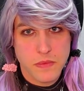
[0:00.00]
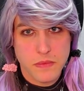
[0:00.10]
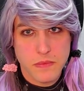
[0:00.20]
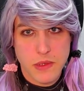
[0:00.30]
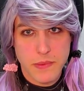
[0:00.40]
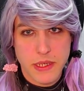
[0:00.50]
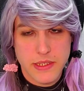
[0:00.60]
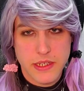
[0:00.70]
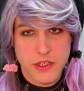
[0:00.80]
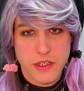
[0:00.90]
Maybe let's
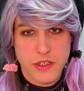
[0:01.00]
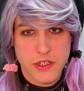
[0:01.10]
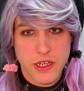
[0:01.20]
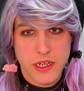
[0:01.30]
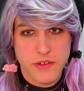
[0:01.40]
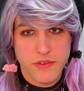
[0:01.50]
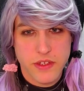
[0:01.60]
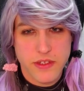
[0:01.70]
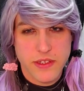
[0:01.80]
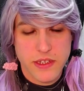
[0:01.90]
actually check if this
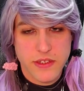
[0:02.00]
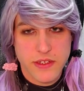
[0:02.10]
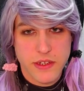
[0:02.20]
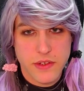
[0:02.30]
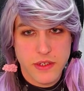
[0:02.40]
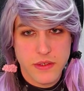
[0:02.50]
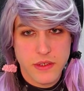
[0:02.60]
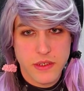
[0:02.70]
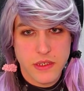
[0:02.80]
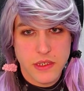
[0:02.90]
is necessary.
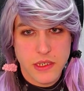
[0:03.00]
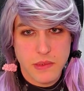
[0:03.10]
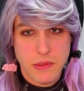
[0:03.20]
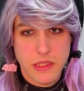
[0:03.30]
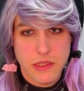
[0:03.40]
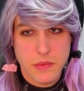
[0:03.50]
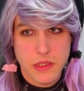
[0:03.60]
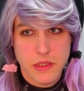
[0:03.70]
I mean, this would